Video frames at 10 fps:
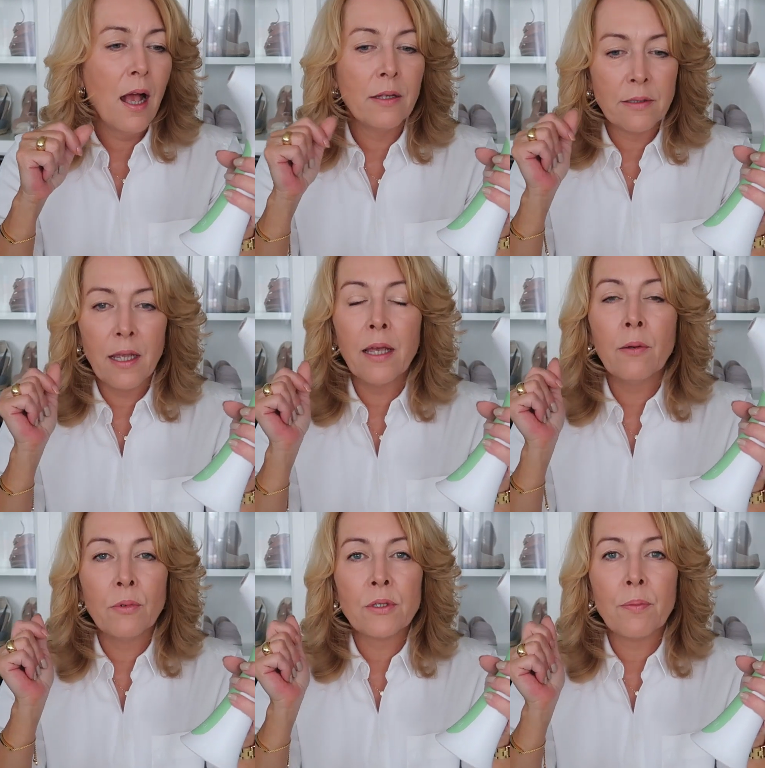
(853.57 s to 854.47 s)
and
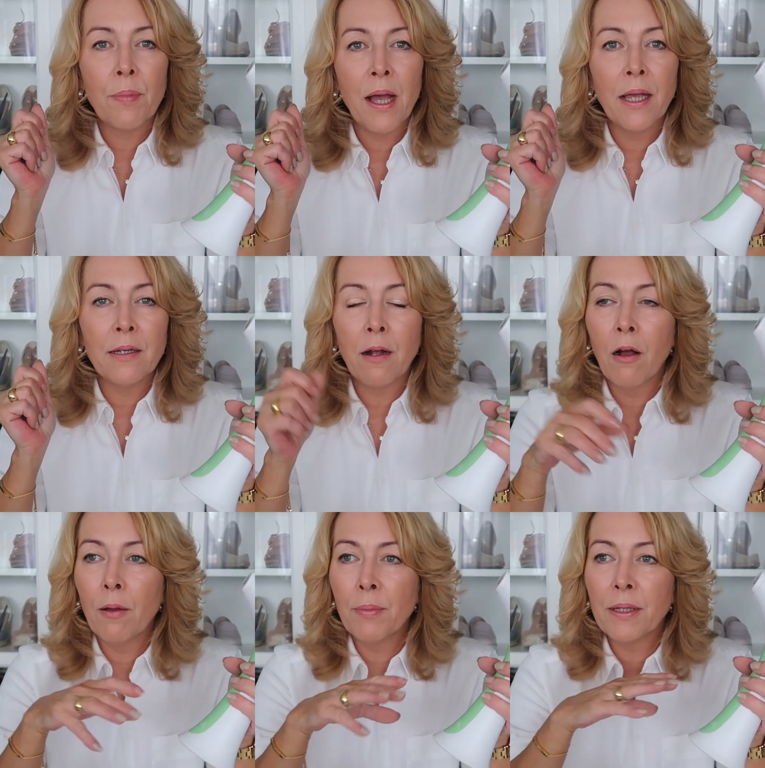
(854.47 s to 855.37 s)
it was a pain.
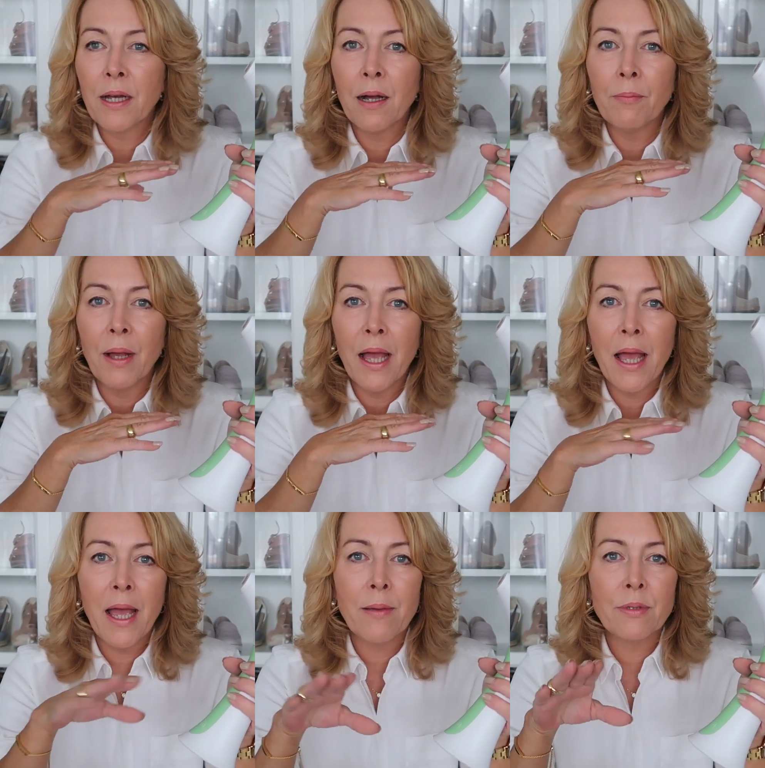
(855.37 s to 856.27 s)
I become
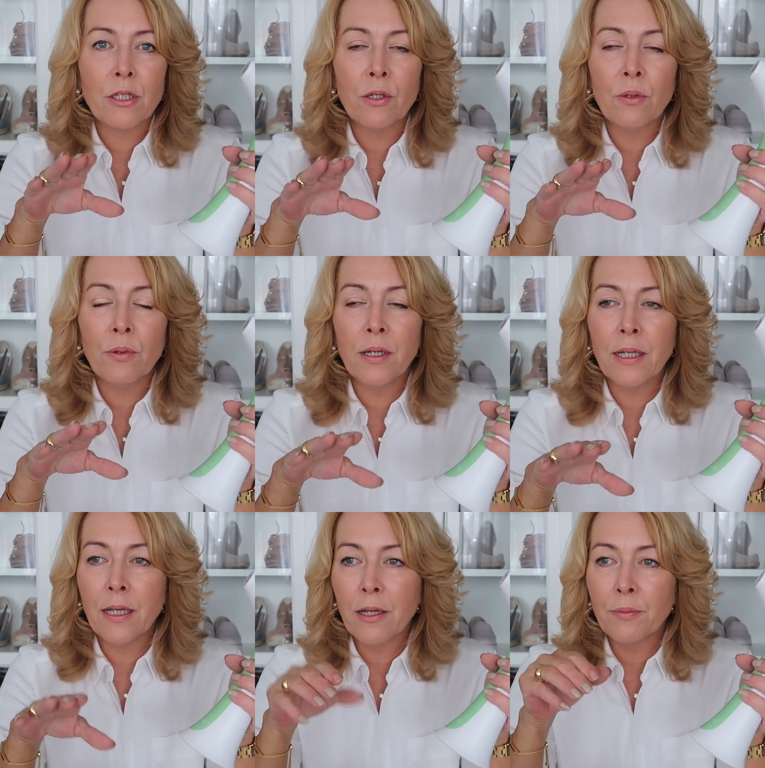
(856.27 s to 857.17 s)

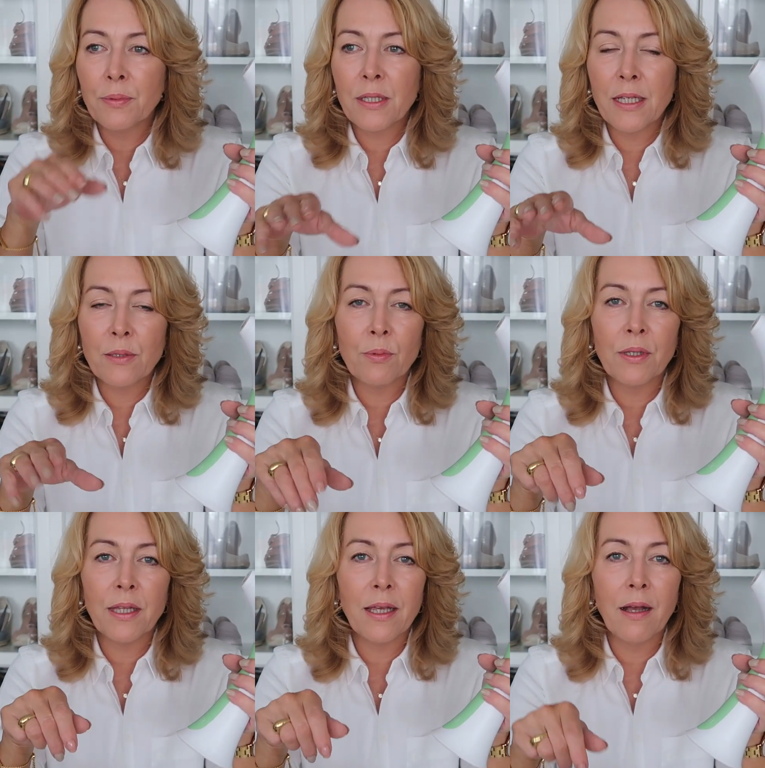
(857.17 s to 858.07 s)
absolutely obsessed
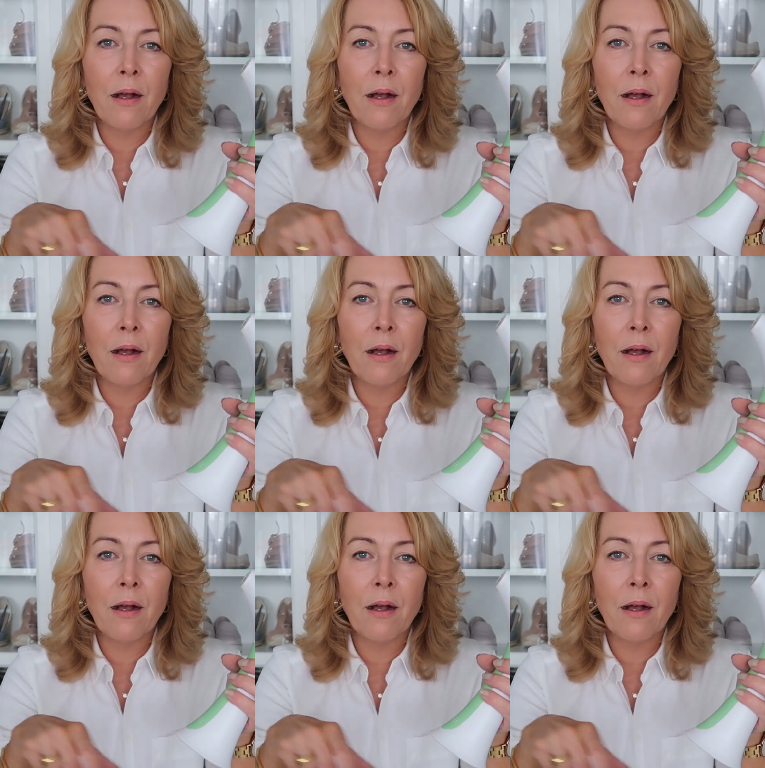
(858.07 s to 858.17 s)
with it.